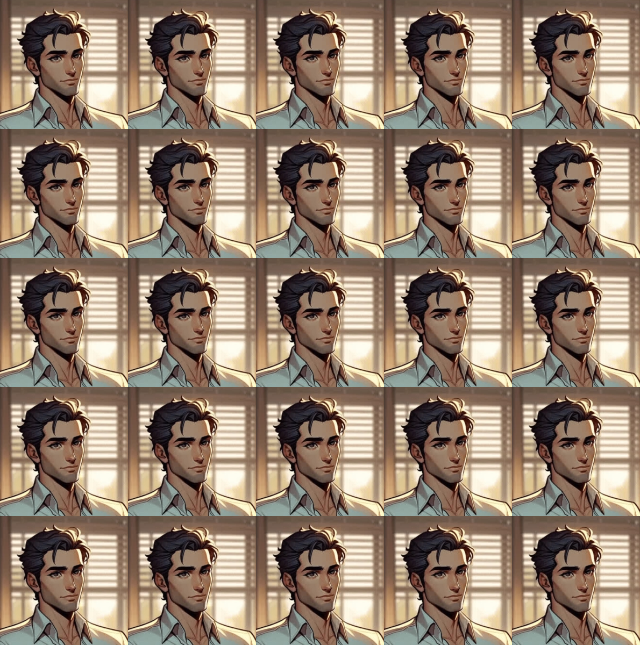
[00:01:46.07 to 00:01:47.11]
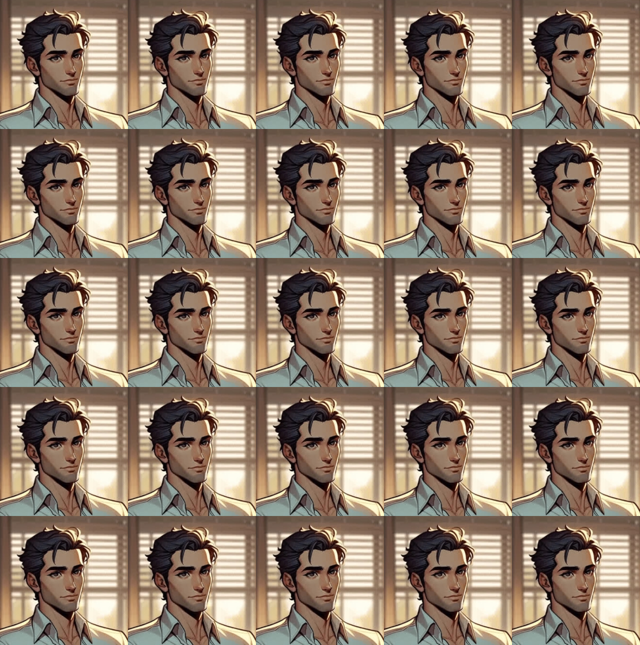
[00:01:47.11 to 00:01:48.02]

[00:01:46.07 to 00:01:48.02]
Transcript: Nothing is said.